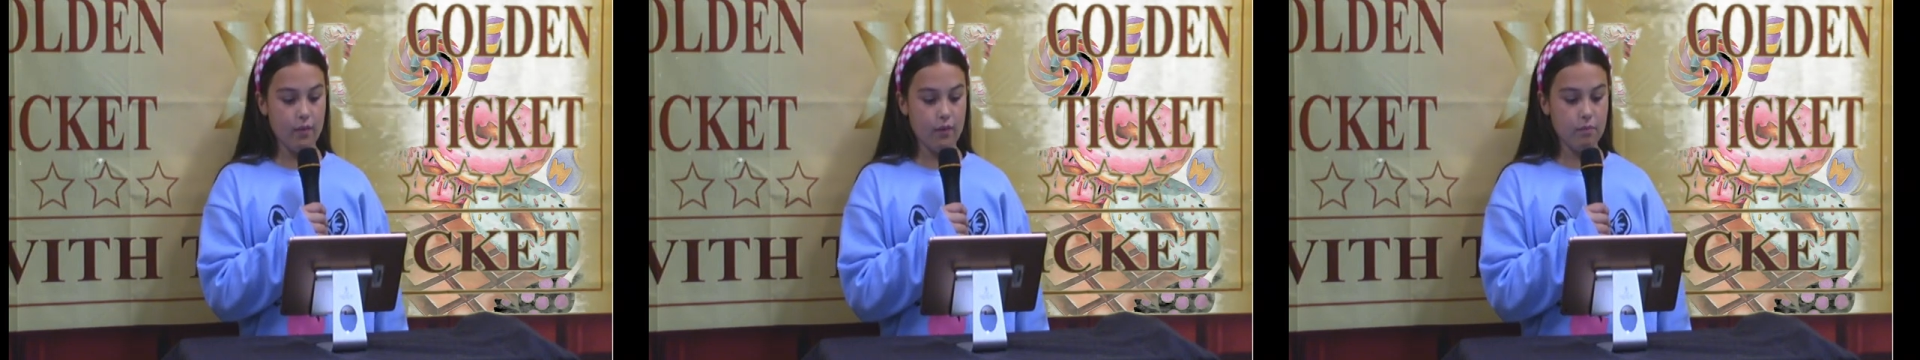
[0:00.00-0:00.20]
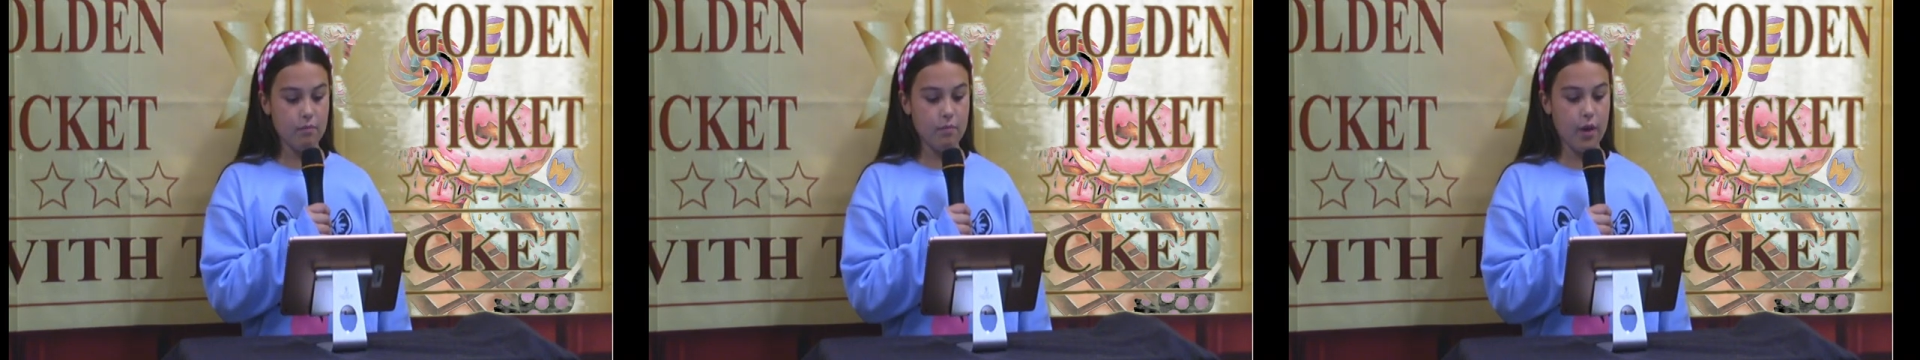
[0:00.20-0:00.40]

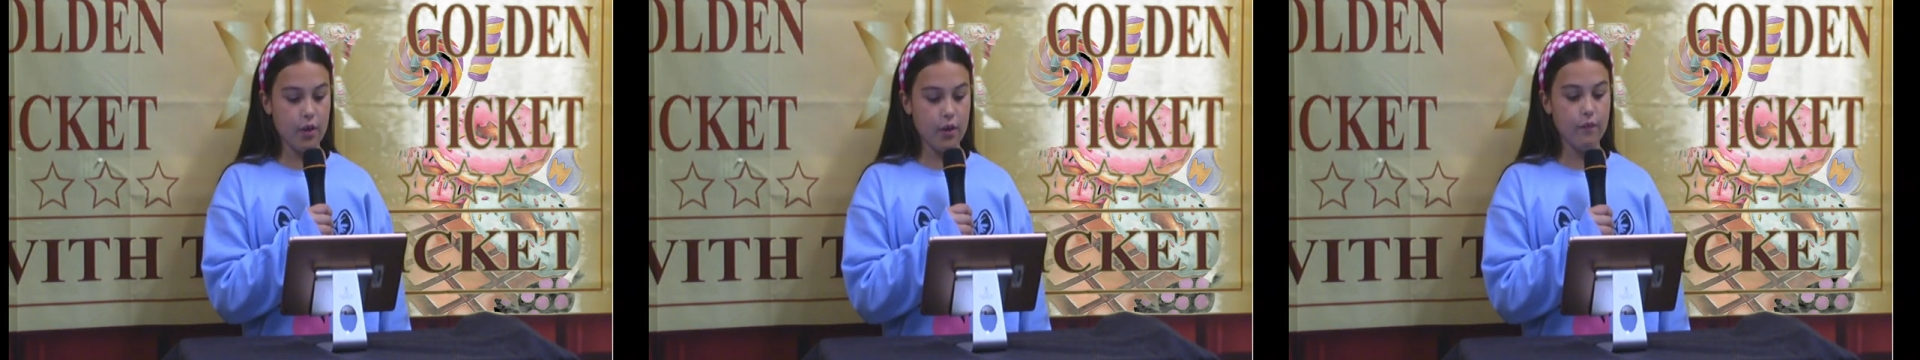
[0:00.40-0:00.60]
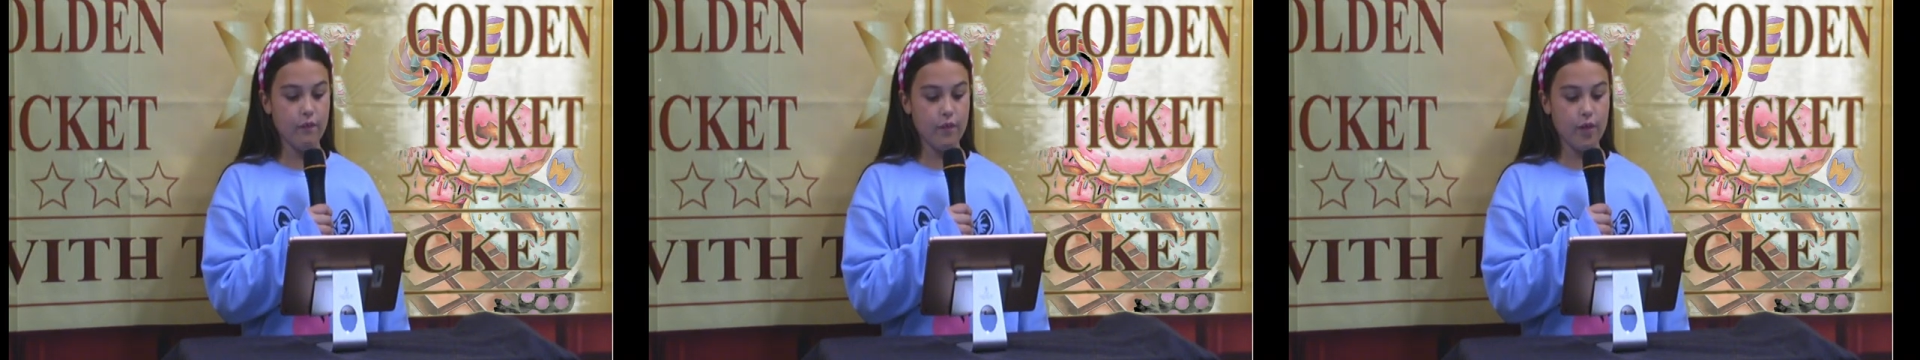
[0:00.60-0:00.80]
may
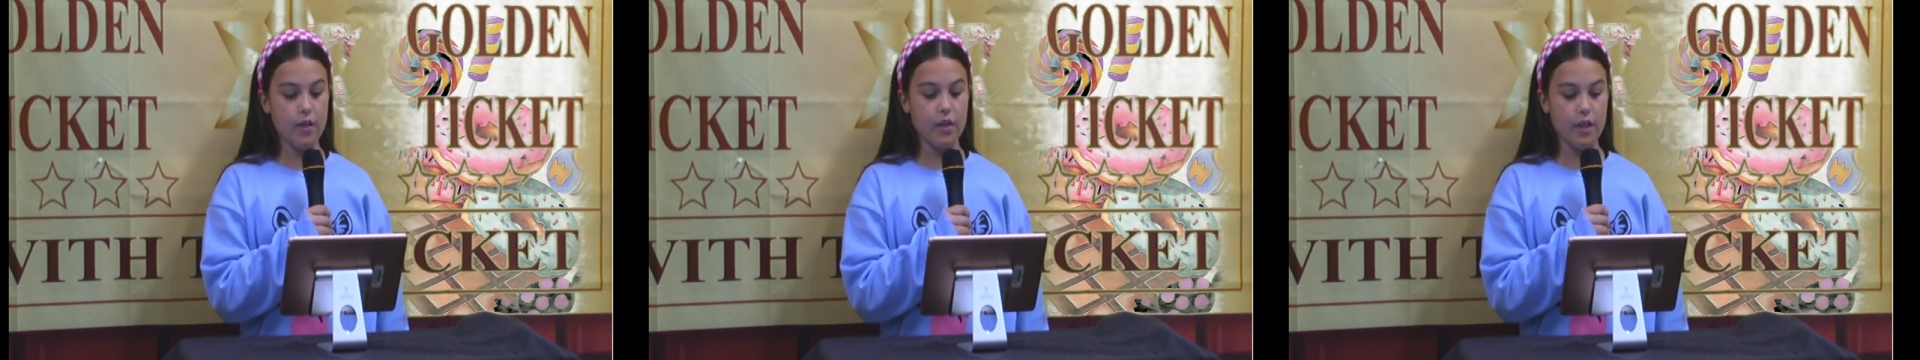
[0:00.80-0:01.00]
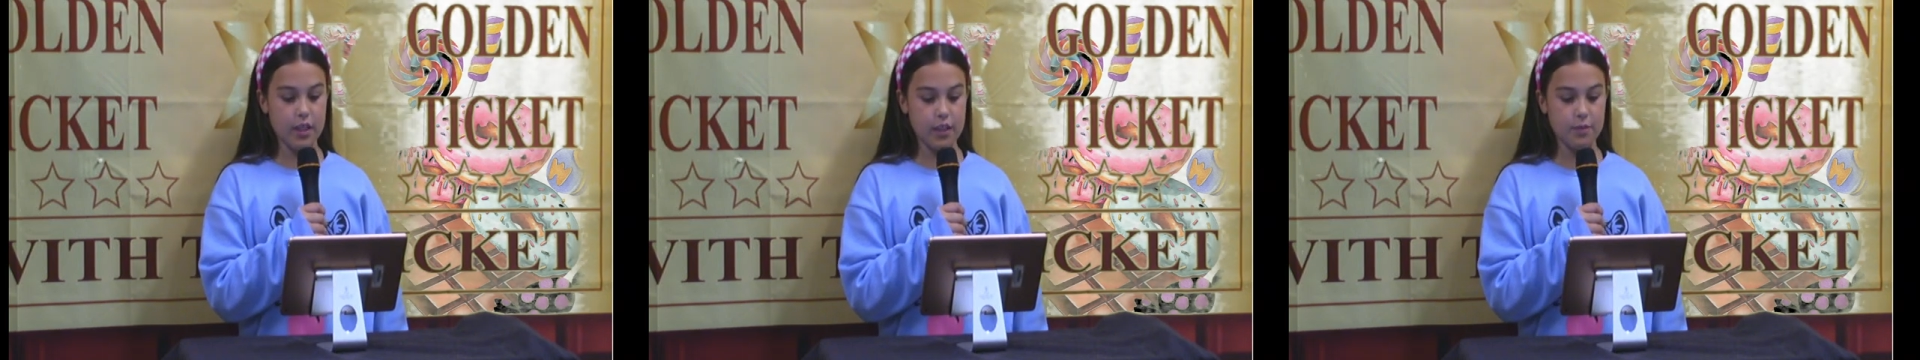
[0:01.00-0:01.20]
you feel
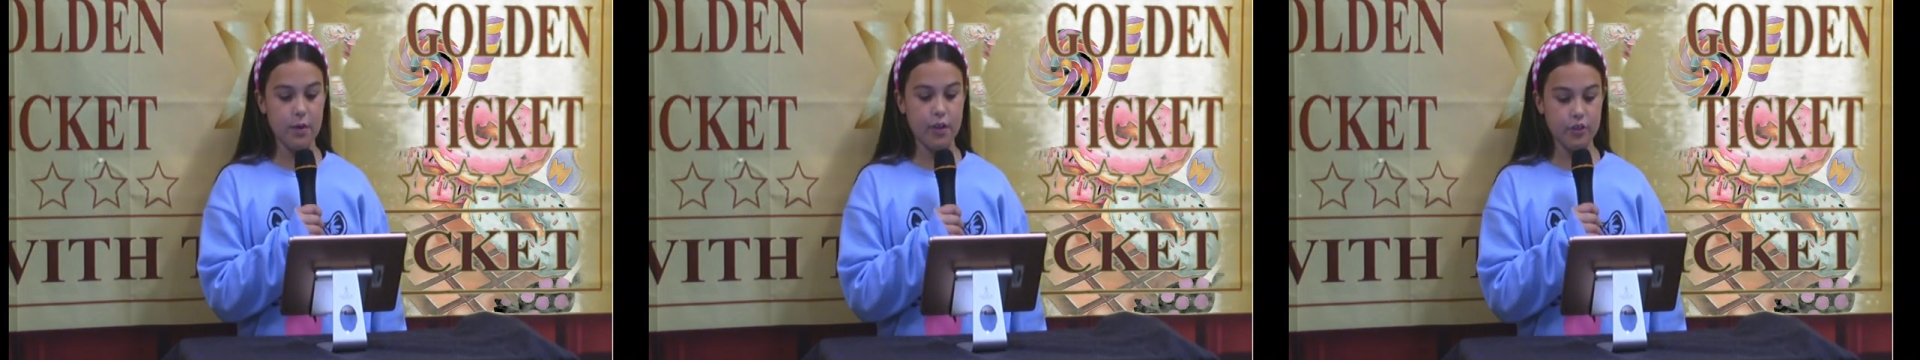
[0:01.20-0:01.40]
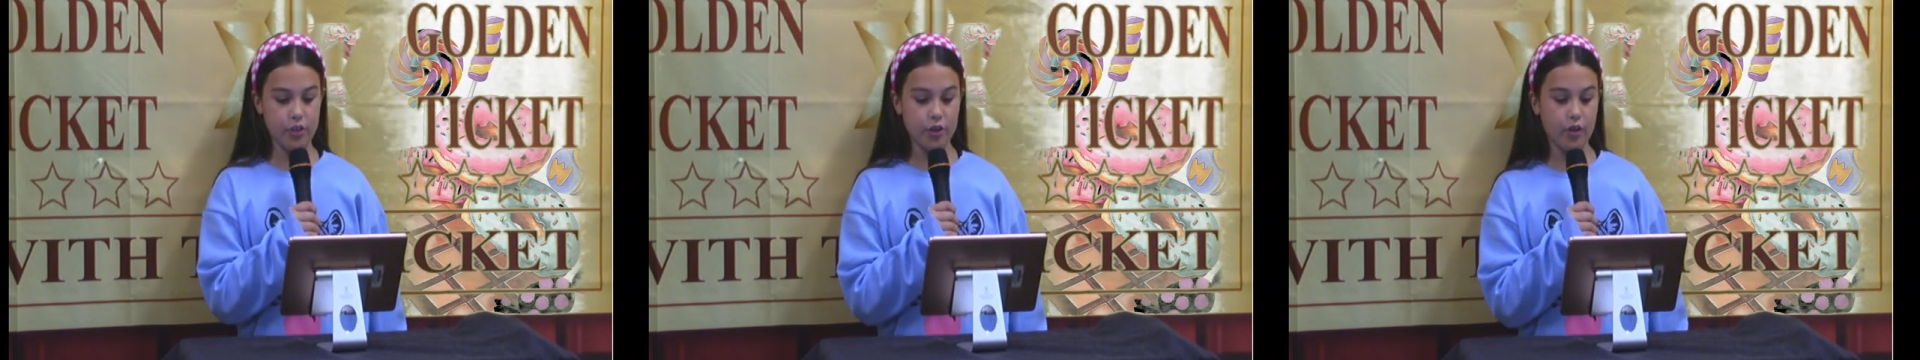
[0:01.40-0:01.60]
and express your